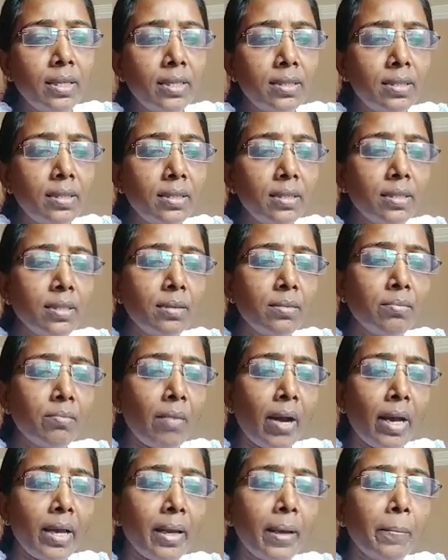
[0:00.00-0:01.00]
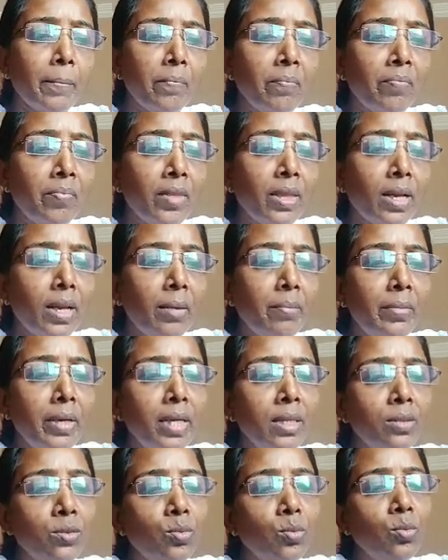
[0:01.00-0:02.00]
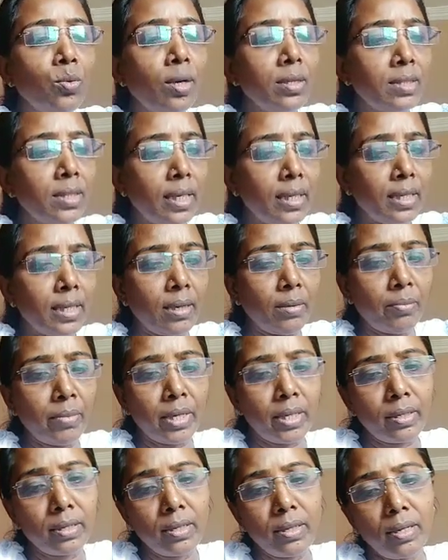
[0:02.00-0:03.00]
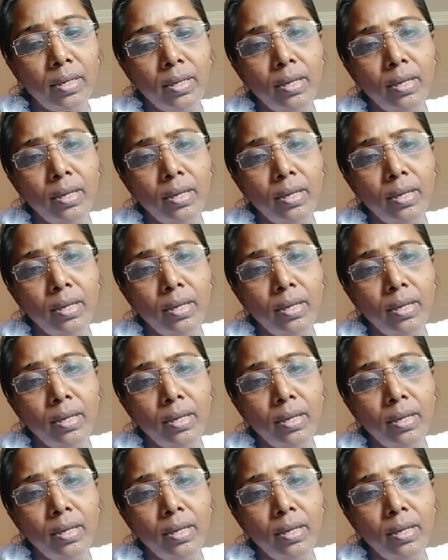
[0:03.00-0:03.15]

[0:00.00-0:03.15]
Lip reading: decision by coming to a settlement.